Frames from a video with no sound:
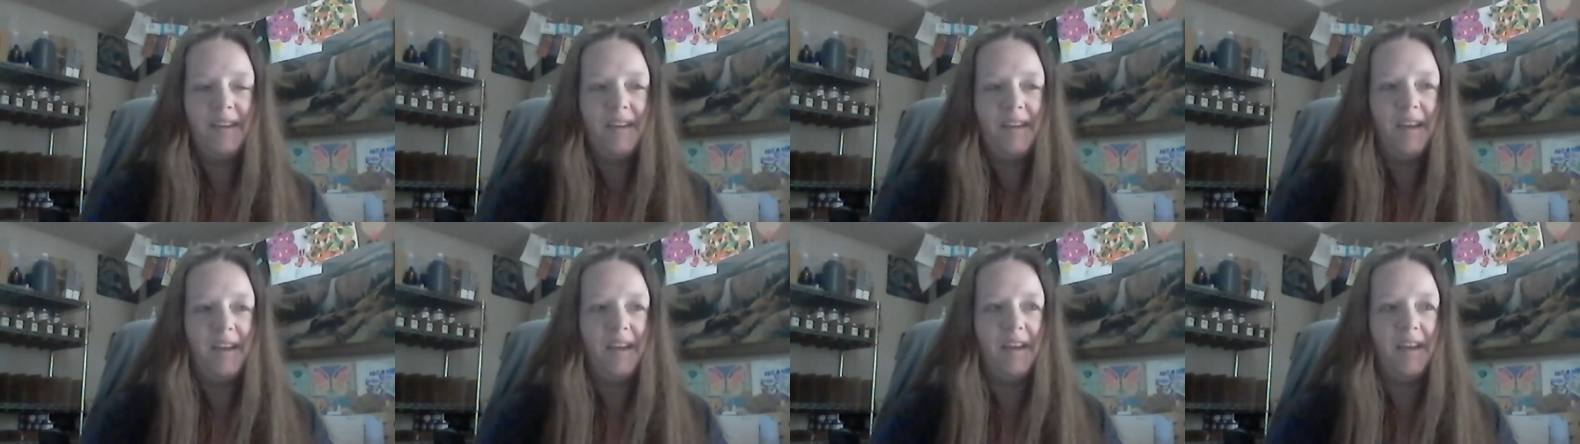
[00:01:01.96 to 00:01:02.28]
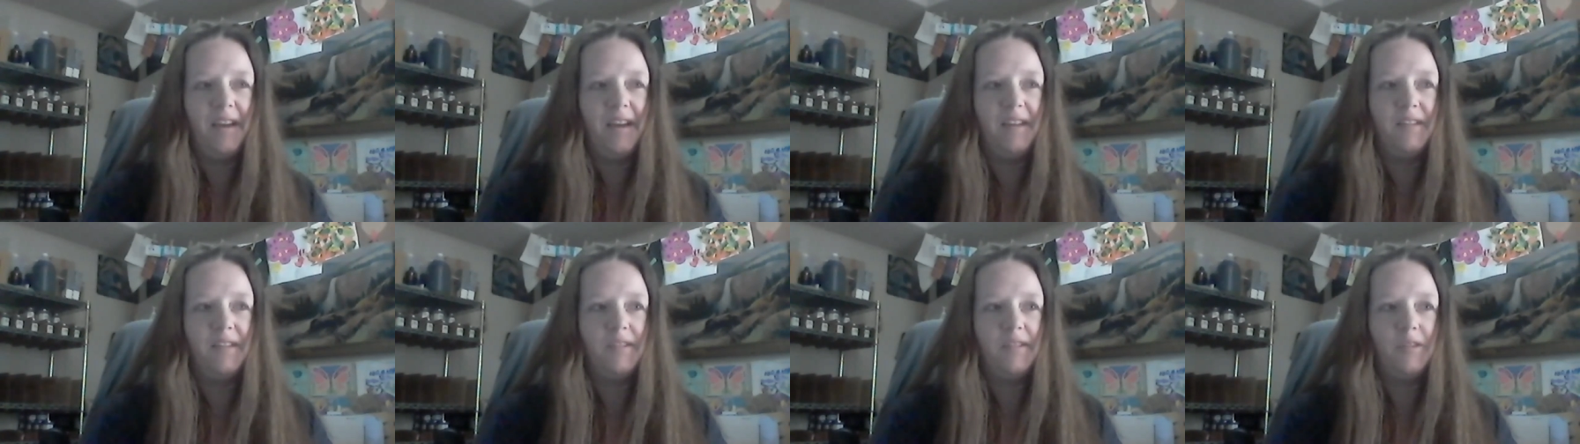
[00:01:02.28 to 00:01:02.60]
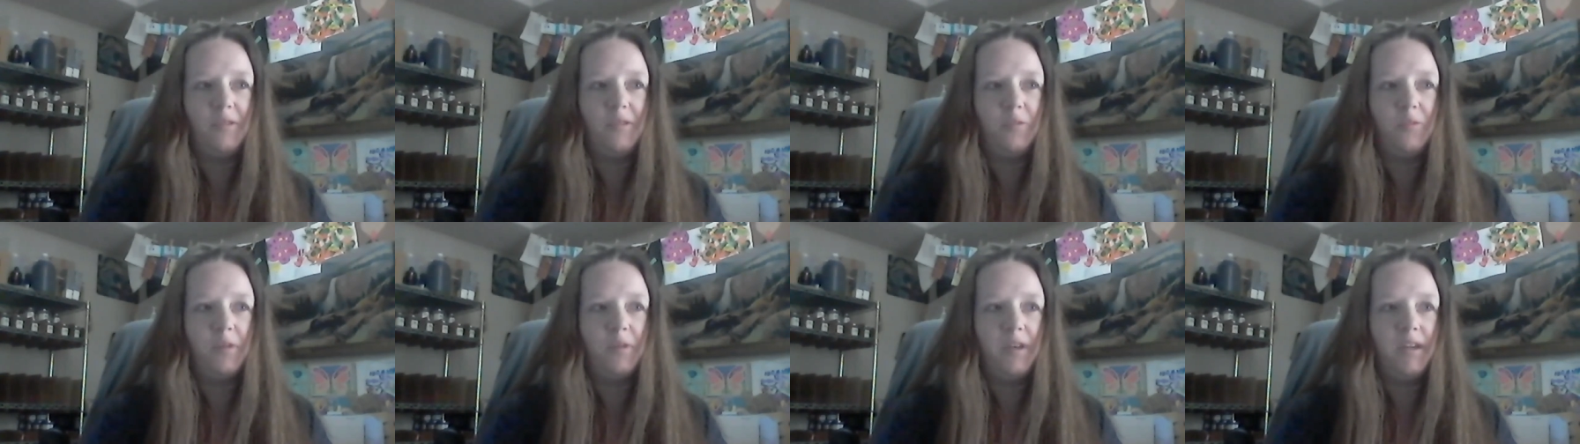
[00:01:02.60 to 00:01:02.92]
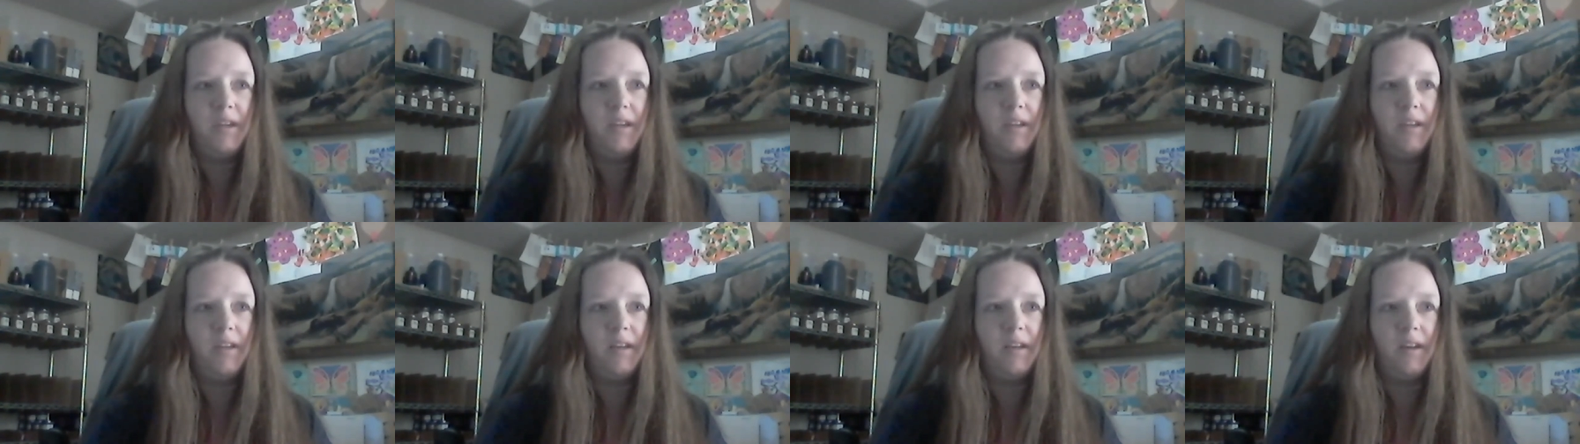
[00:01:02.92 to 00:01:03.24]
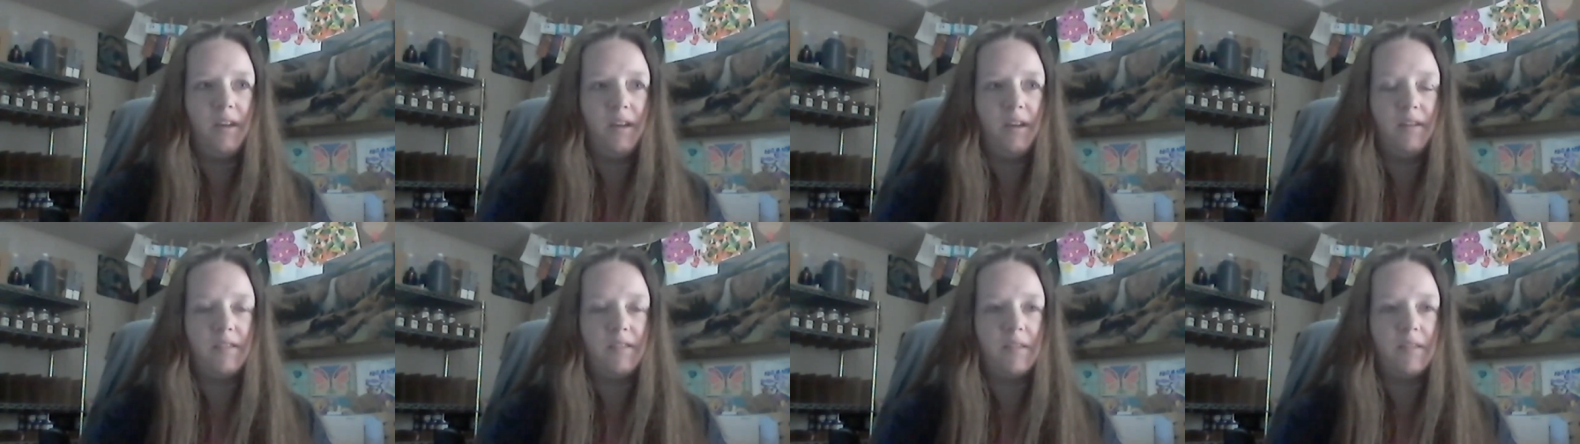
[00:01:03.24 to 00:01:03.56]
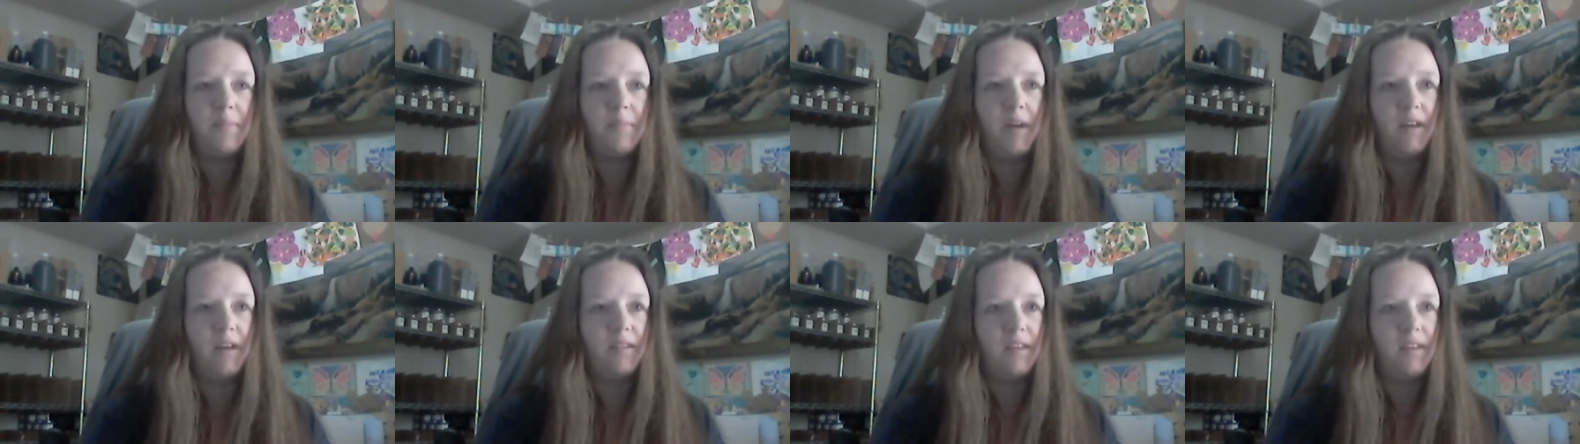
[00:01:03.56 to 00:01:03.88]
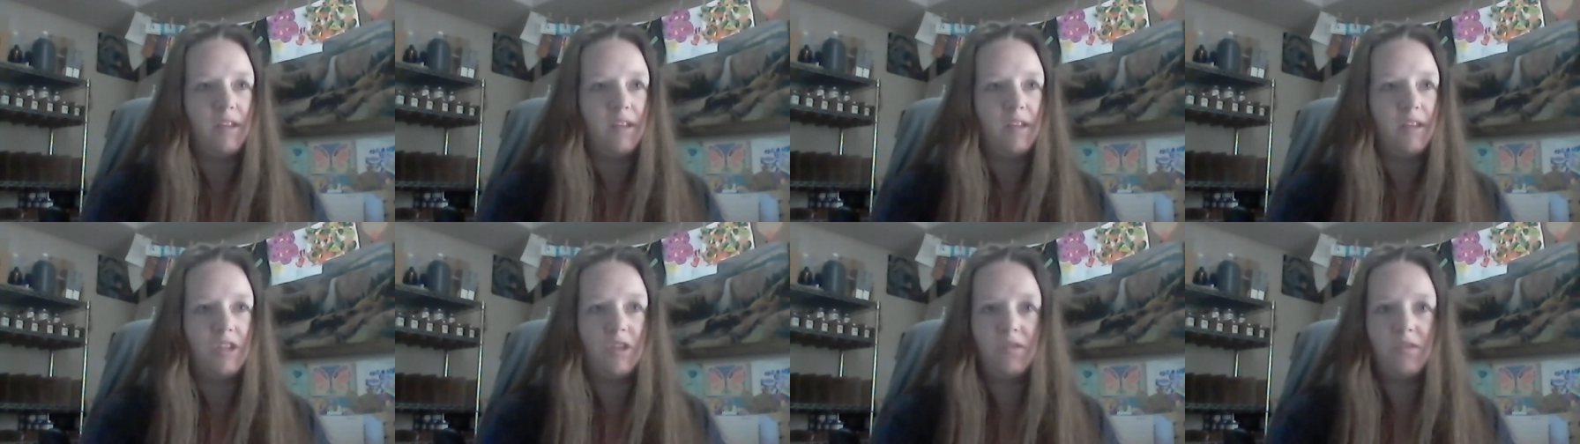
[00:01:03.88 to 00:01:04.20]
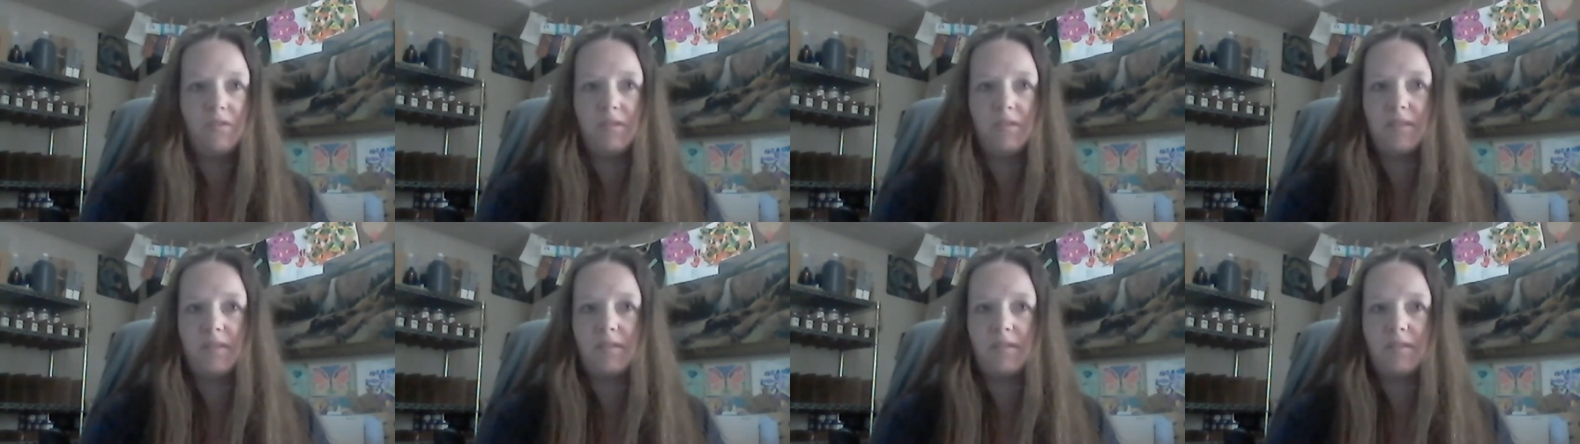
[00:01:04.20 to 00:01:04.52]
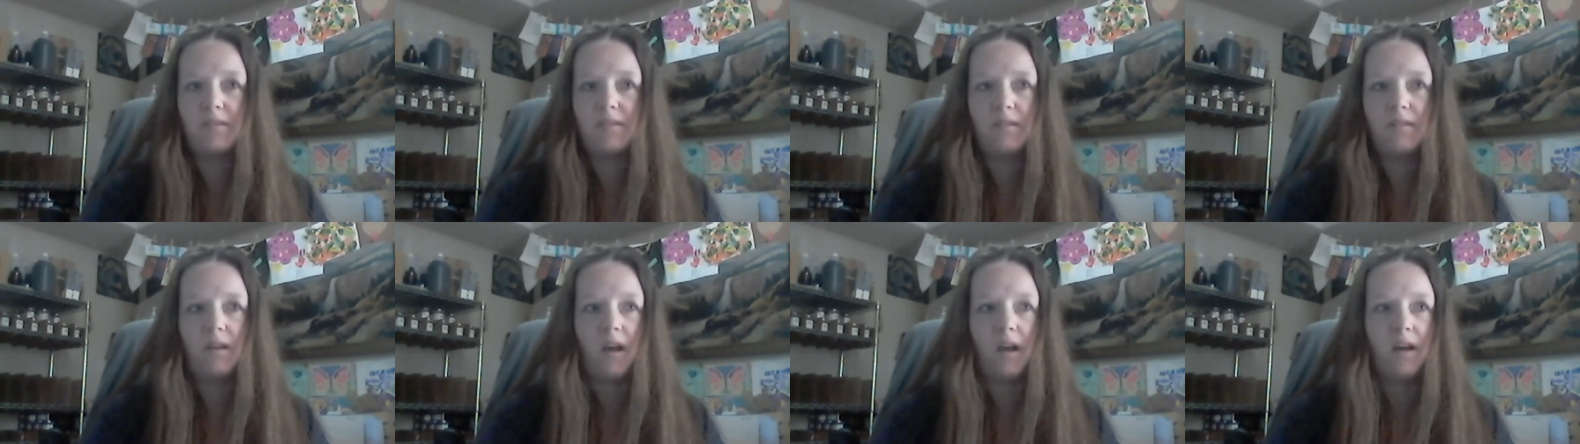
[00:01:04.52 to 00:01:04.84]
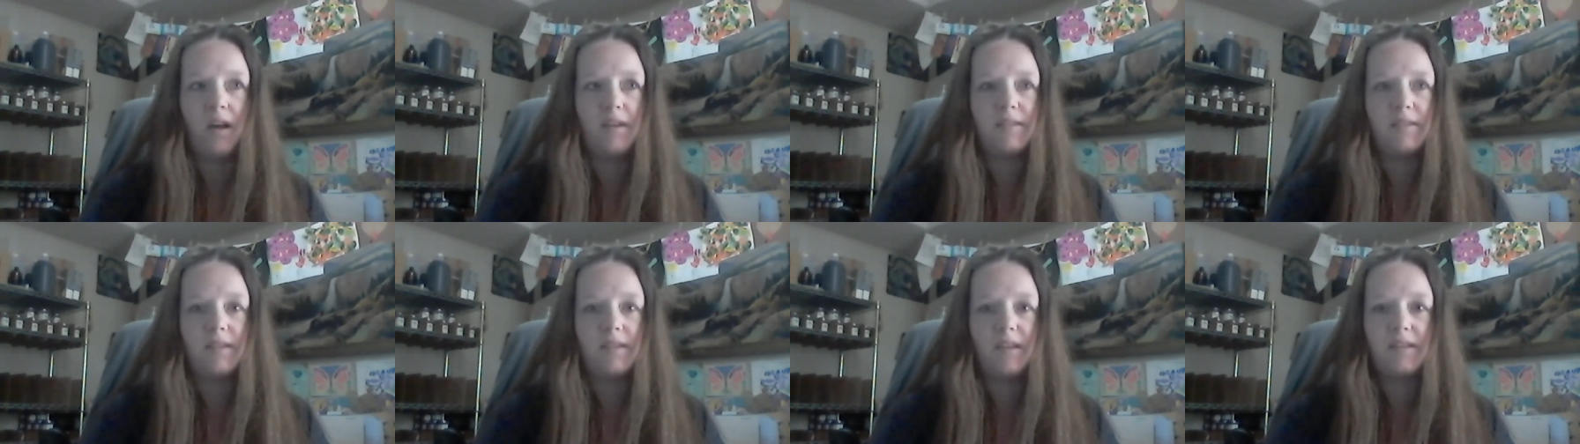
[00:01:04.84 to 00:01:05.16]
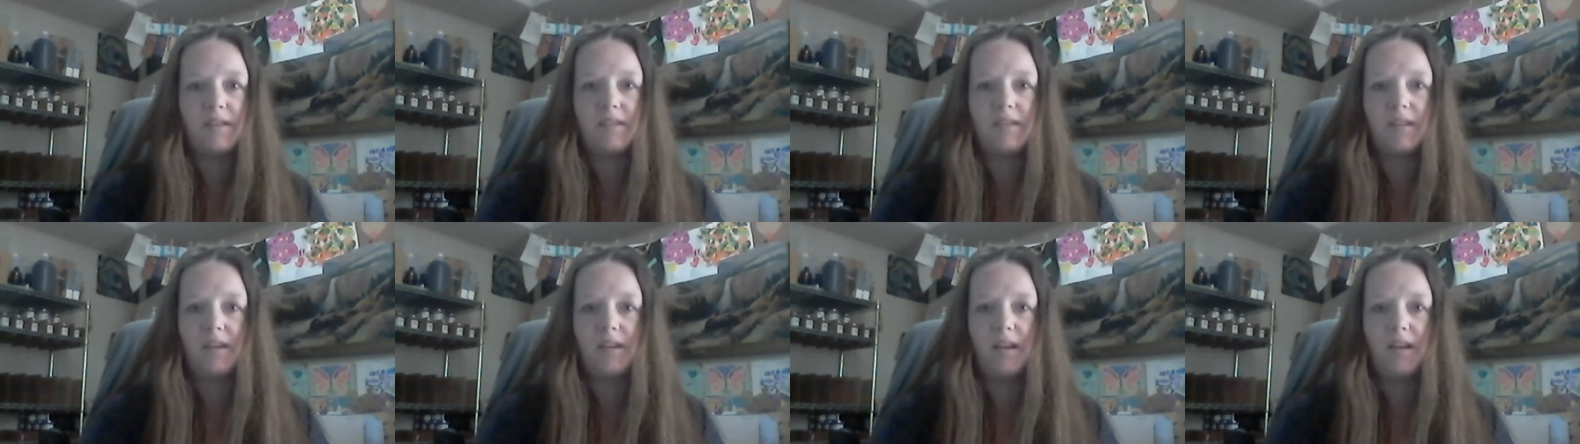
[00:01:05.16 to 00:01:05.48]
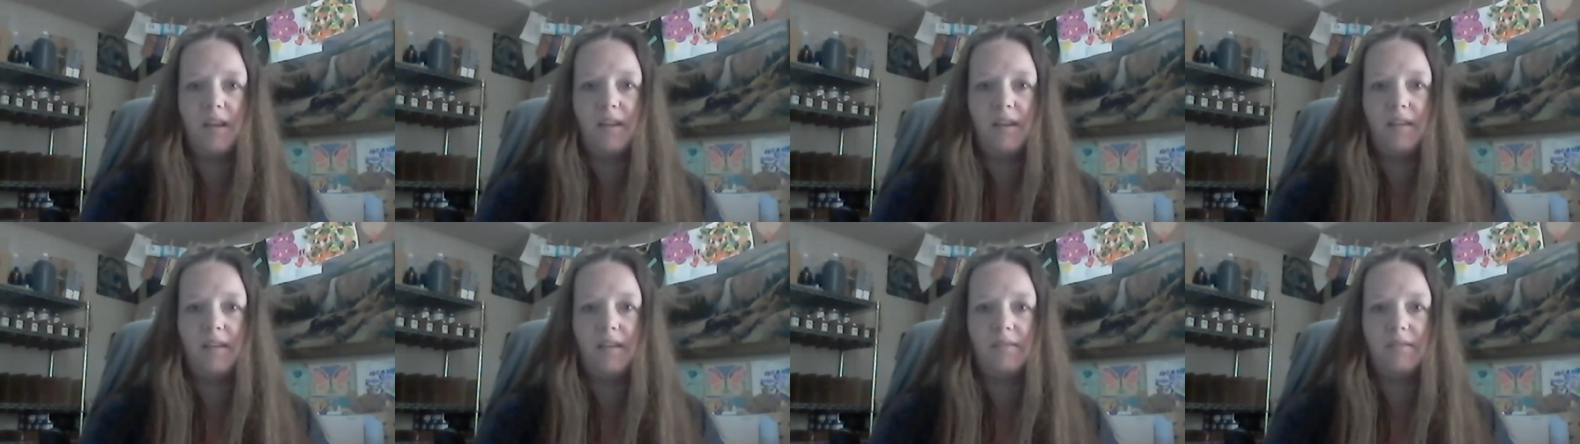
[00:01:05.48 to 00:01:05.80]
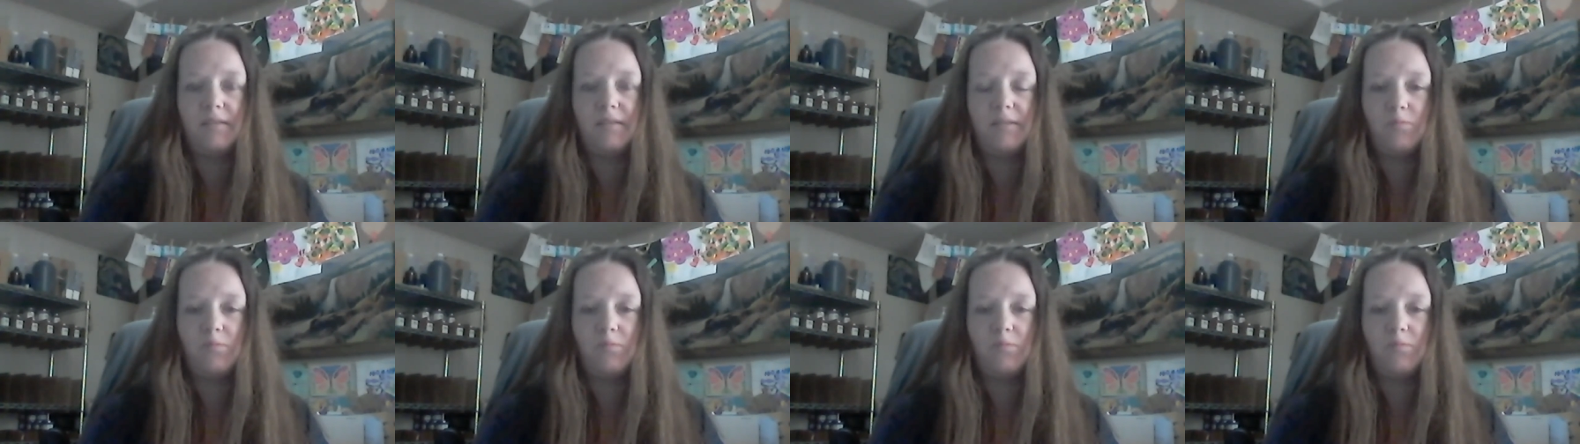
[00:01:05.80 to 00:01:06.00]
Right. And we, uh, some health issues caused us to kind of